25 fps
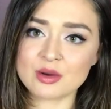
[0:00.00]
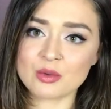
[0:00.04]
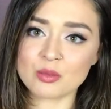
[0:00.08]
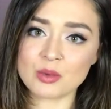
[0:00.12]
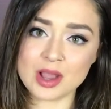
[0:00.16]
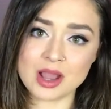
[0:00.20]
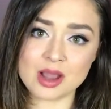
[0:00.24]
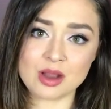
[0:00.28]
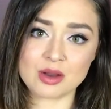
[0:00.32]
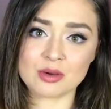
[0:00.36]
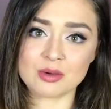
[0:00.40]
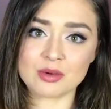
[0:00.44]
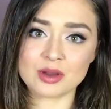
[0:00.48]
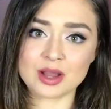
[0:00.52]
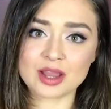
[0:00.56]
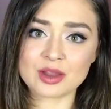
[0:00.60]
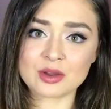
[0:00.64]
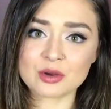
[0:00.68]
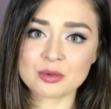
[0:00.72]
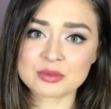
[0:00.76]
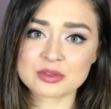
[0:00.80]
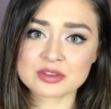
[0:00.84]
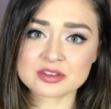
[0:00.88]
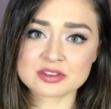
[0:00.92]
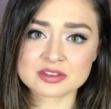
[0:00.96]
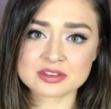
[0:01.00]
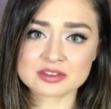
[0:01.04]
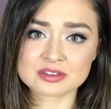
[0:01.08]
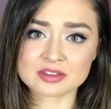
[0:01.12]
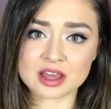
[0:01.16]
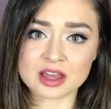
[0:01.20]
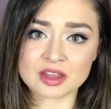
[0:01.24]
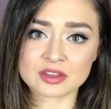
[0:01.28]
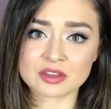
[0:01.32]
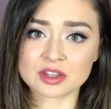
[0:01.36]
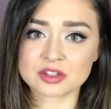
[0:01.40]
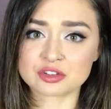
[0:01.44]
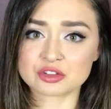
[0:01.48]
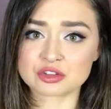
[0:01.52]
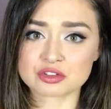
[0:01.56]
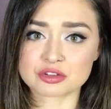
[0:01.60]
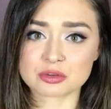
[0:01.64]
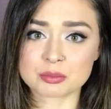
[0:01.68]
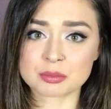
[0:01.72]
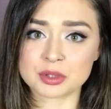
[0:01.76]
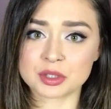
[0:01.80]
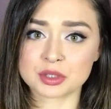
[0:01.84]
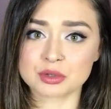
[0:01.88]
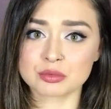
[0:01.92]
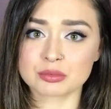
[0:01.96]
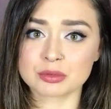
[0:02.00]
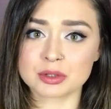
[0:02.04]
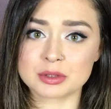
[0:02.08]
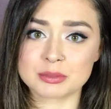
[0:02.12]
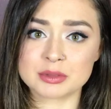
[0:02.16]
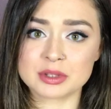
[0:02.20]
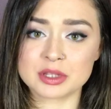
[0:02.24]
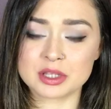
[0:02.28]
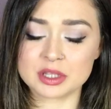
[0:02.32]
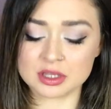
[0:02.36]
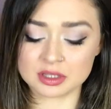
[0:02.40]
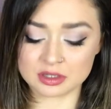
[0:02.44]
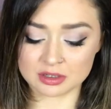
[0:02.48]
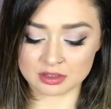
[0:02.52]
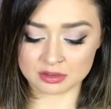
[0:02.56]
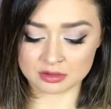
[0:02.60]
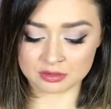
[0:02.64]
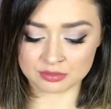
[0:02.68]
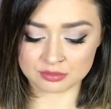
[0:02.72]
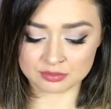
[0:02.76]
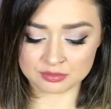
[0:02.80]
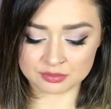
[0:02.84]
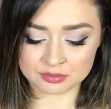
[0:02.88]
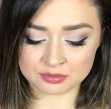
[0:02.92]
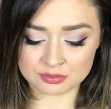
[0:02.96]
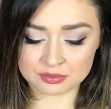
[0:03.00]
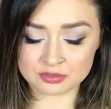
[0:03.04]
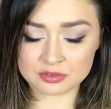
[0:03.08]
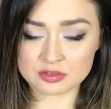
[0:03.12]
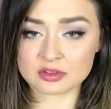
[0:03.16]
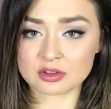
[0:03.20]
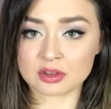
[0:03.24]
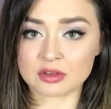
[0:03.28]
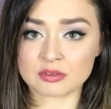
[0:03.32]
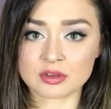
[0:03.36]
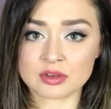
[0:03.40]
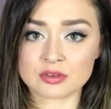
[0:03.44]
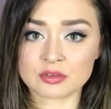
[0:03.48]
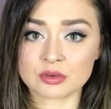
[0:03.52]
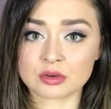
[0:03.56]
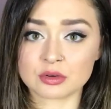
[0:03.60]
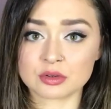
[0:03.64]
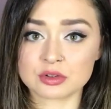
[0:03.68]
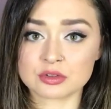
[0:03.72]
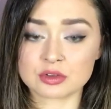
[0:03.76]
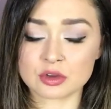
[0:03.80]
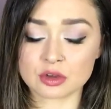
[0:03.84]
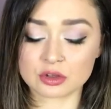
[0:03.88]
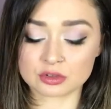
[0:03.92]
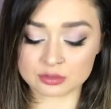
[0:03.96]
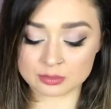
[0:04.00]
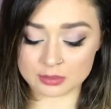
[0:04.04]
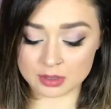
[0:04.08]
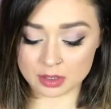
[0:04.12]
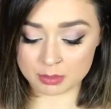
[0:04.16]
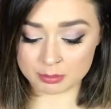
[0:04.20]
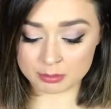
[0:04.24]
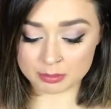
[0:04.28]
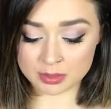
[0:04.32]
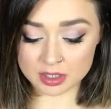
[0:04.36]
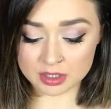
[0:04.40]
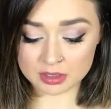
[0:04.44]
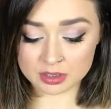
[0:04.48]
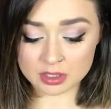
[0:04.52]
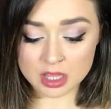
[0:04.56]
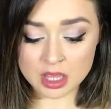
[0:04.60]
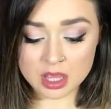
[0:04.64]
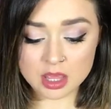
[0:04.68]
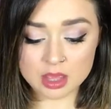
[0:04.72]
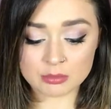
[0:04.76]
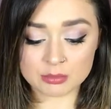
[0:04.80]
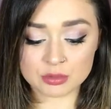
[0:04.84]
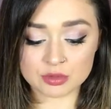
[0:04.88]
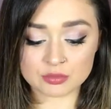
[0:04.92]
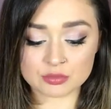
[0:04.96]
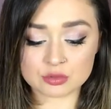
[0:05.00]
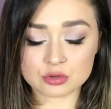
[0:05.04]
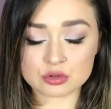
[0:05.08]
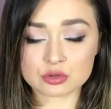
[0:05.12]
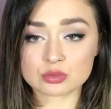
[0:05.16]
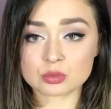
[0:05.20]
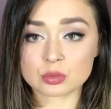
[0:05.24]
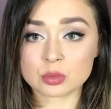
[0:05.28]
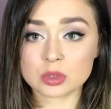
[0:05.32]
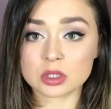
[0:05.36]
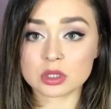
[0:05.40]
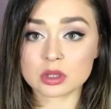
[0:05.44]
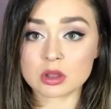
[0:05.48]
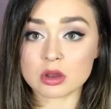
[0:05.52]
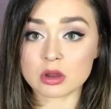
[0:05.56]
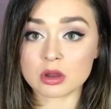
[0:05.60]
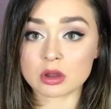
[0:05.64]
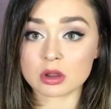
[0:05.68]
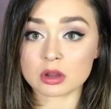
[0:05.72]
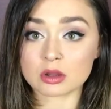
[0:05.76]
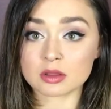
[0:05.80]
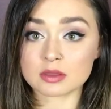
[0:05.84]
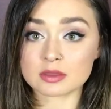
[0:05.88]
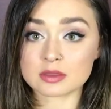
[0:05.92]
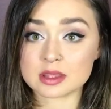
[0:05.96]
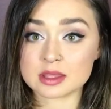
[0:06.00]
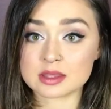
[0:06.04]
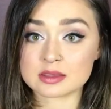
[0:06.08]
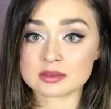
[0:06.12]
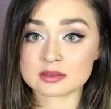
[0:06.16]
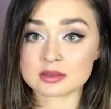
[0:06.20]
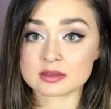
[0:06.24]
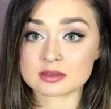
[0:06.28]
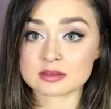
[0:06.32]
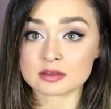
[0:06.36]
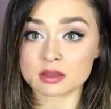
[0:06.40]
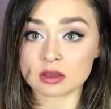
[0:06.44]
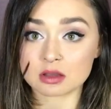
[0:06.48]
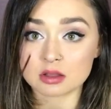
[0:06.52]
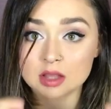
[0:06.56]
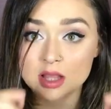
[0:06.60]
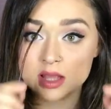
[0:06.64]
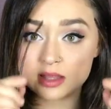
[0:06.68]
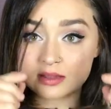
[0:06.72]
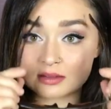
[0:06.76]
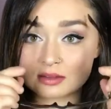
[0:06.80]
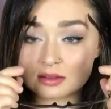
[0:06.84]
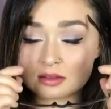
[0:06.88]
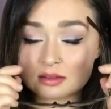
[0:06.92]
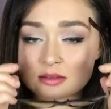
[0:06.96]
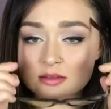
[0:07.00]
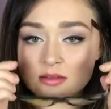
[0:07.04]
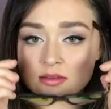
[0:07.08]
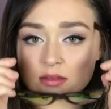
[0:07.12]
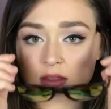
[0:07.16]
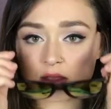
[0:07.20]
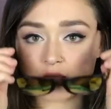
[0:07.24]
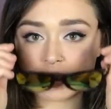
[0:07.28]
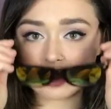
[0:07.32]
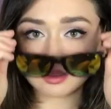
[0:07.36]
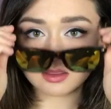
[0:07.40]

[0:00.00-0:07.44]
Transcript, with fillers: Wow, I hope this is not like just a big repeat of stuff I've already talked about. But my first one are these sunglasses.